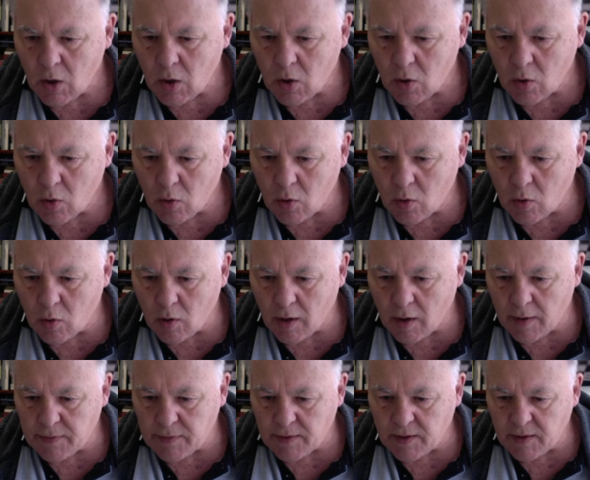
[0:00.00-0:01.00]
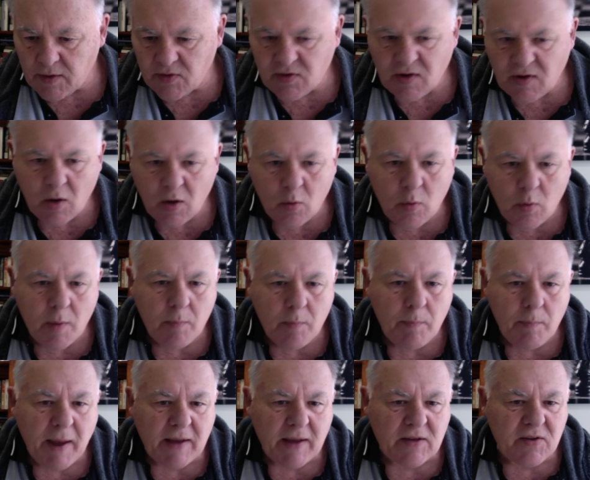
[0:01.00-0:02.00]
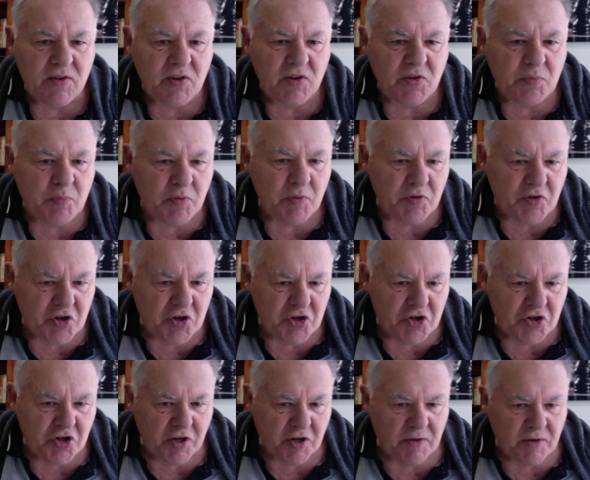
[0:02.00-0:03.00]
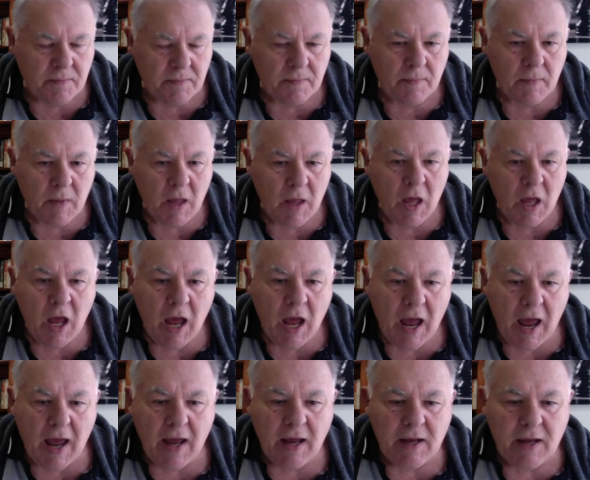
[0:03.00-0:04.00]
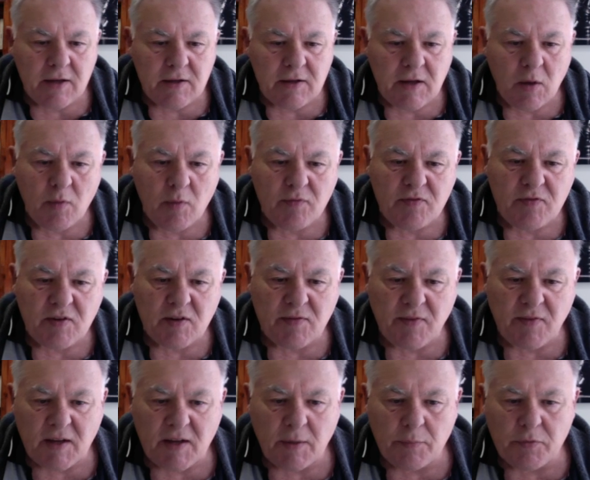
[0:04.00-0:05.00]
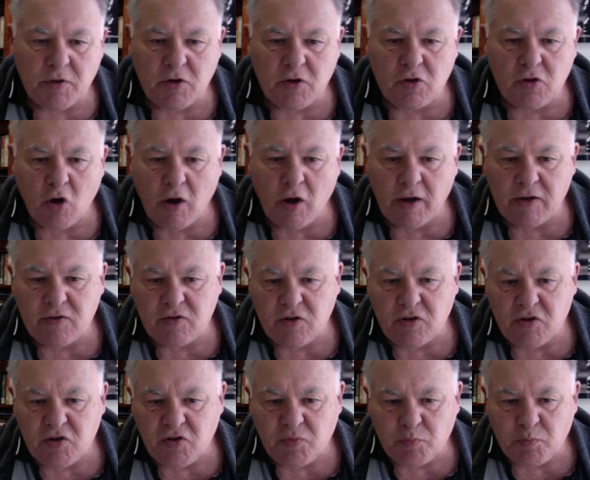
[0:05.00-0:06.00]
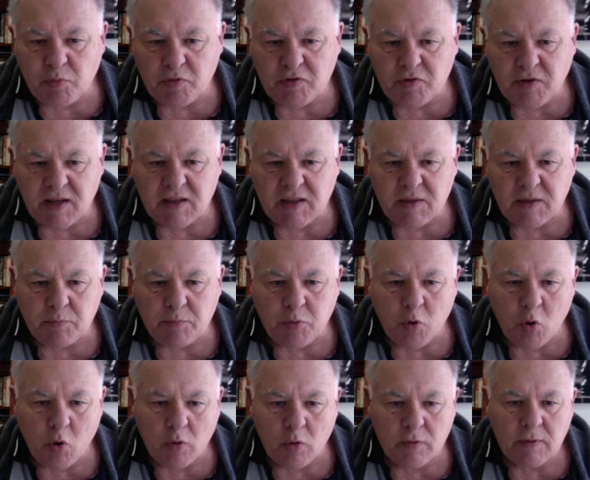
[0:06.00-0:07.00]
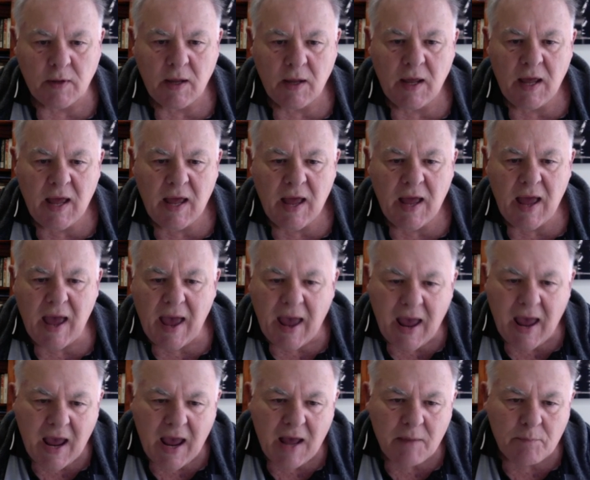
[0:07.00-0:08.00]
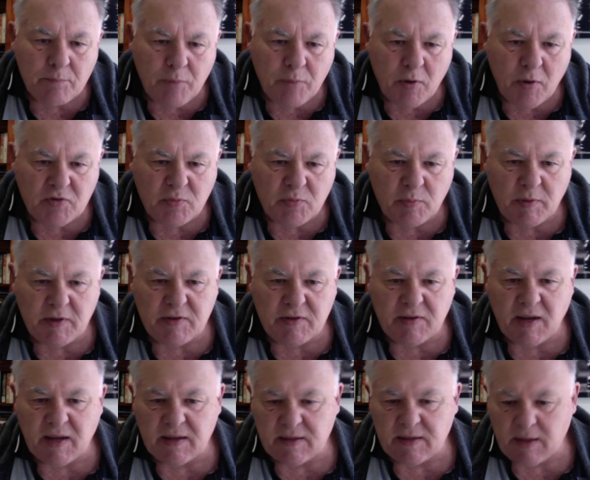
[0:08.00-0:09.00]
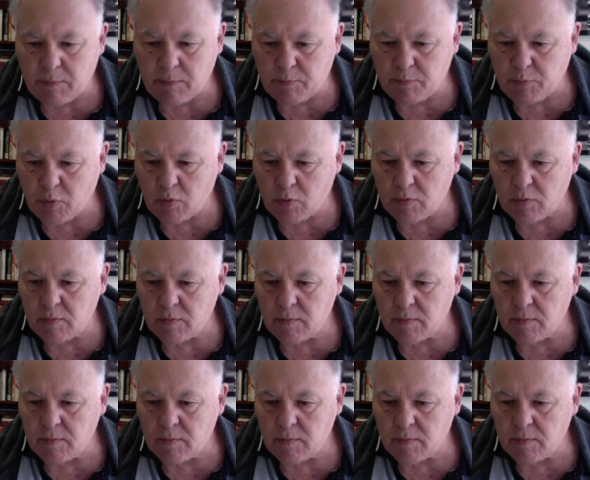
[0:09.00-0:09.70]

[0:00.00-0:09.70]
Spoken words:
All right then, so we're back to this position, and we've developed the knight to just protect the pawn and possibly take that pawn.